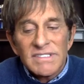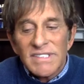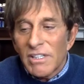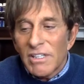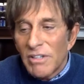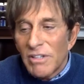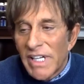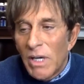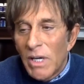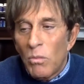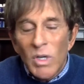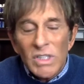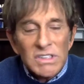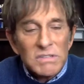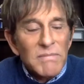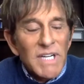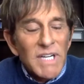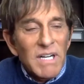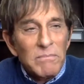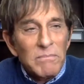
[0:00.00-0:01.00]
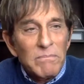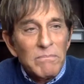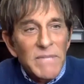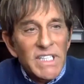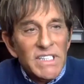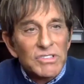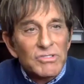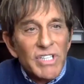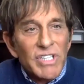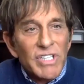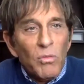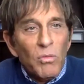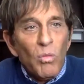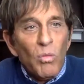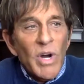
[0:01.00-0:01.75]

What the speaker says: it's like, okay, what's my biggest strength?